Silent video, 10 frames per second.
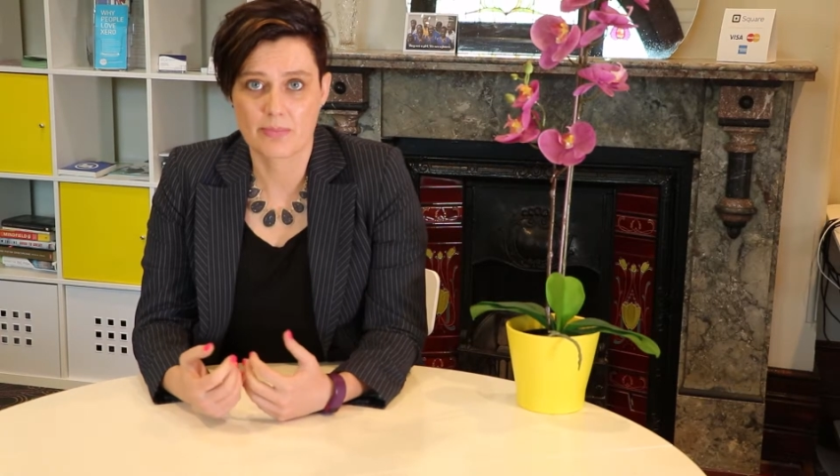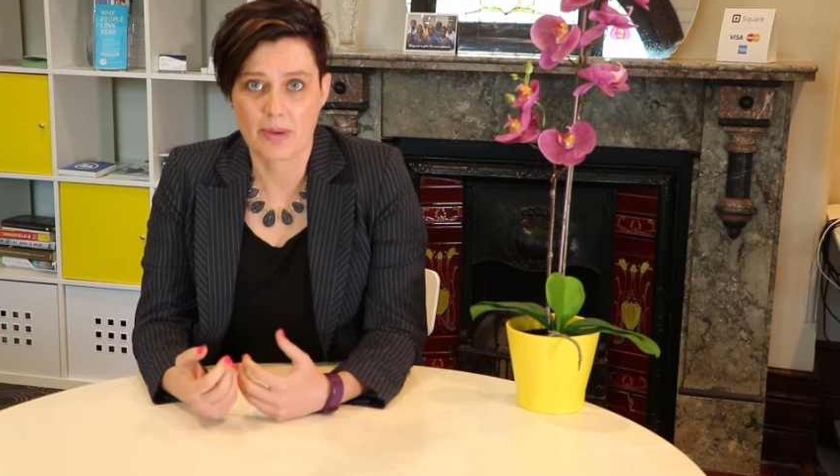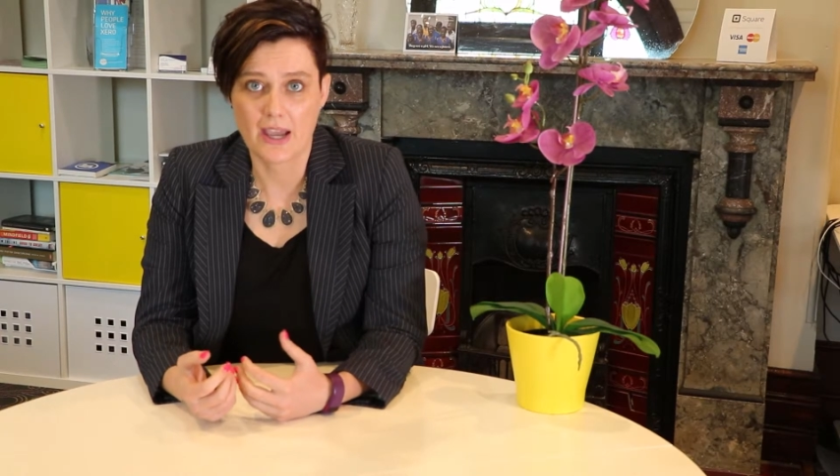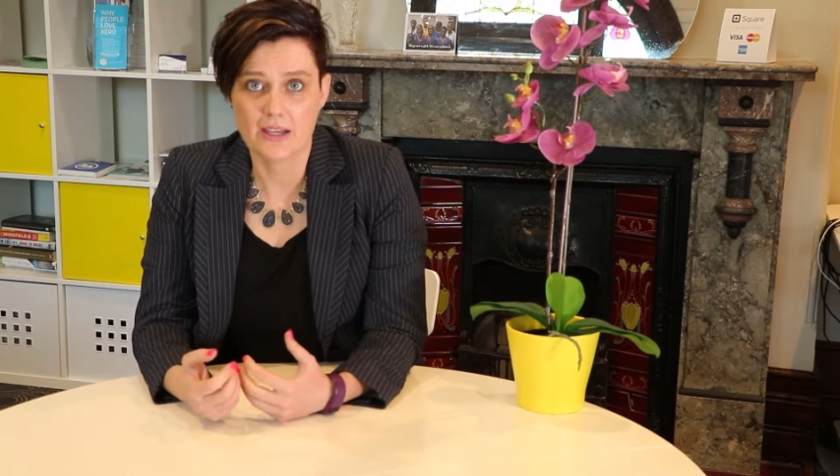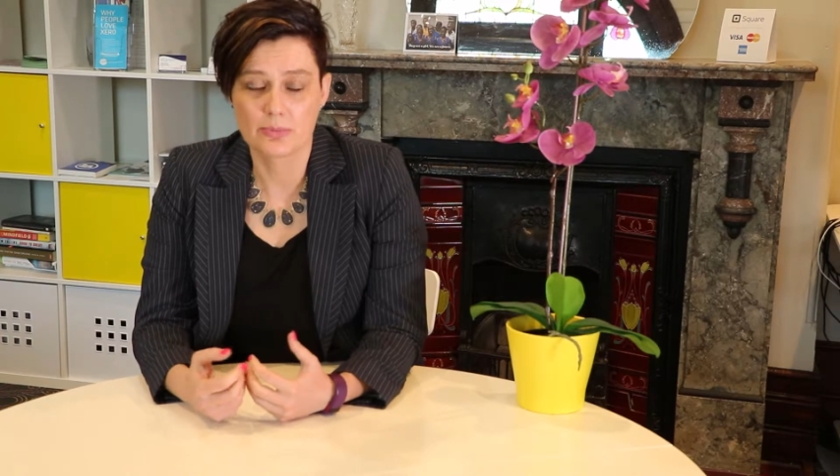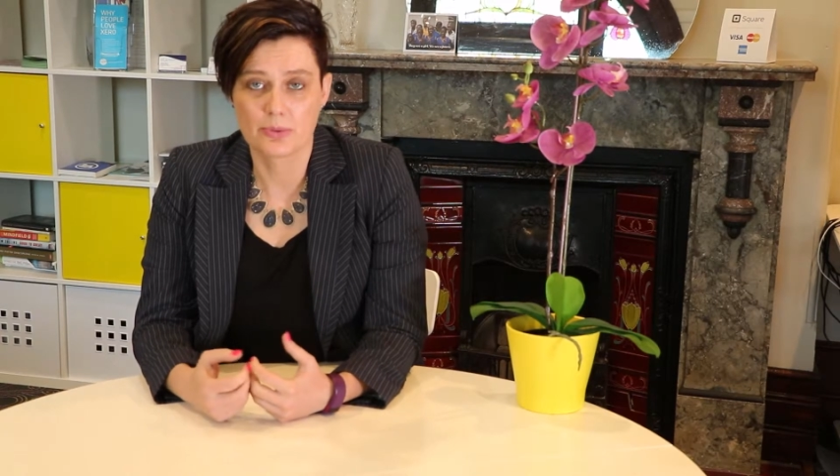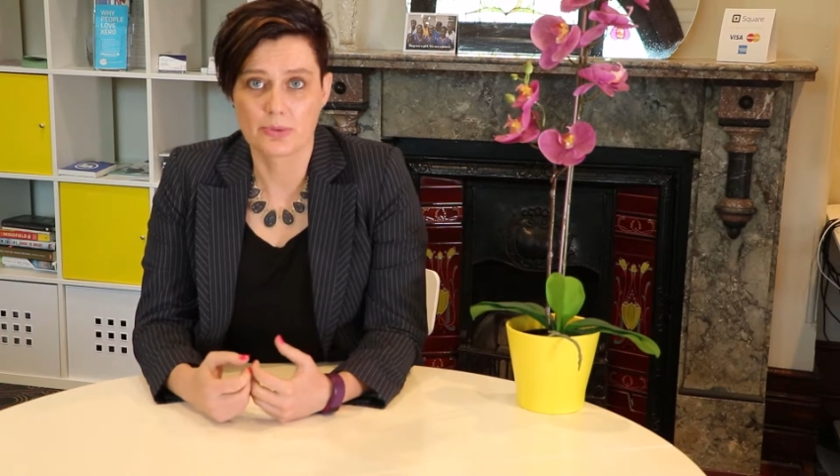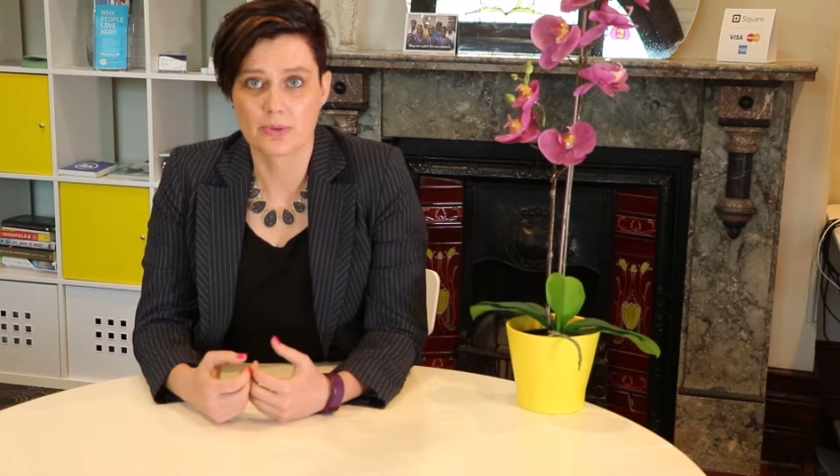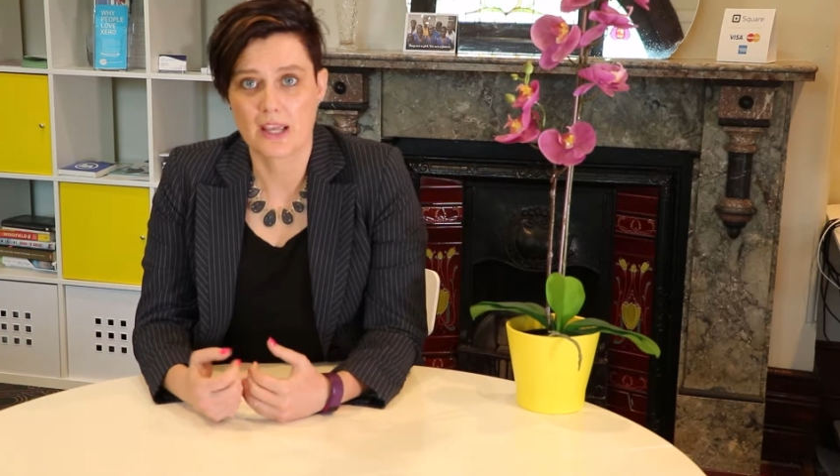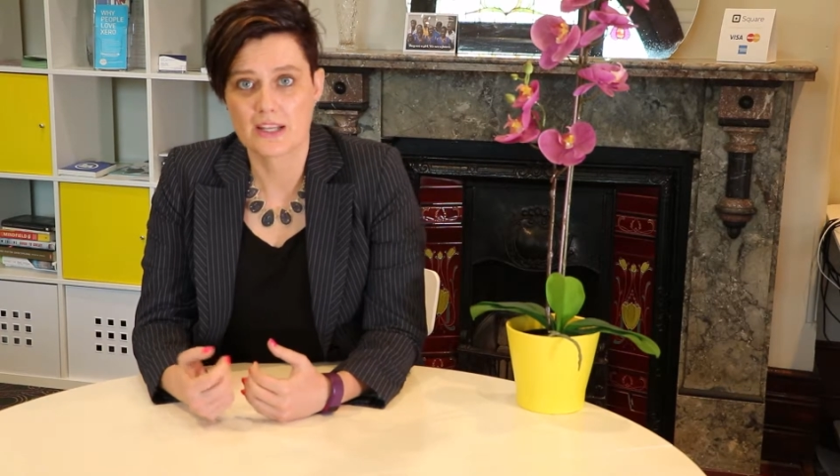
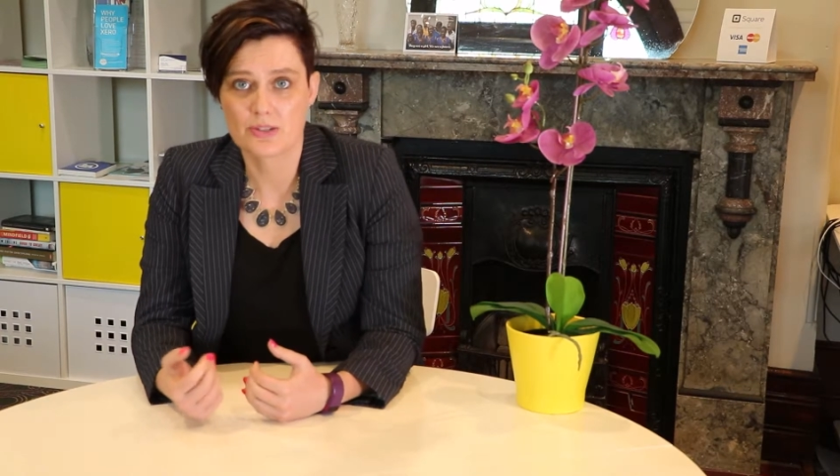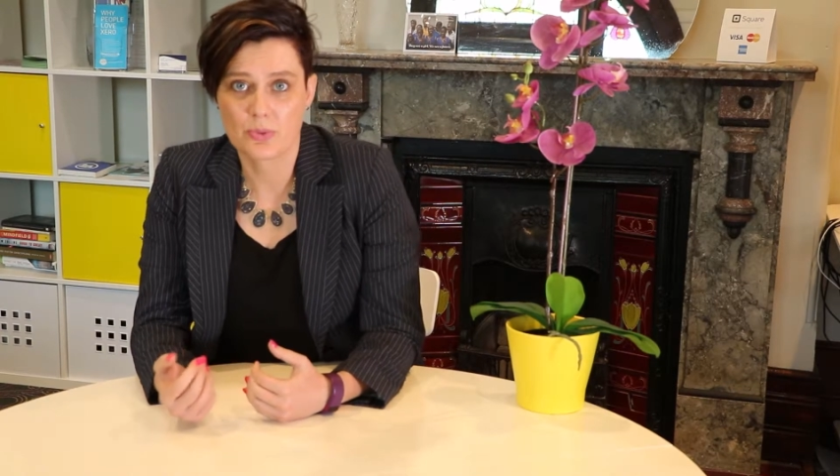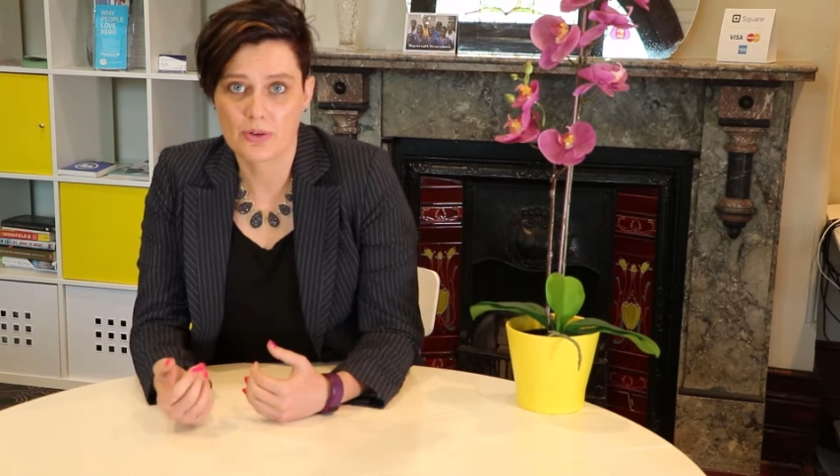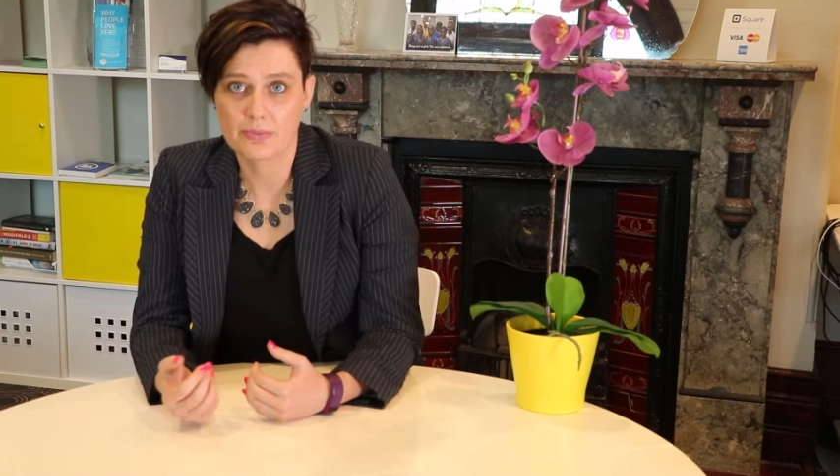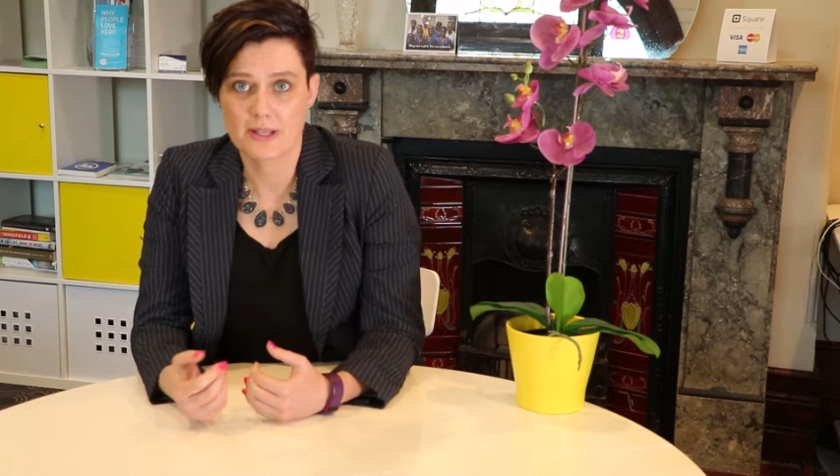payable in 12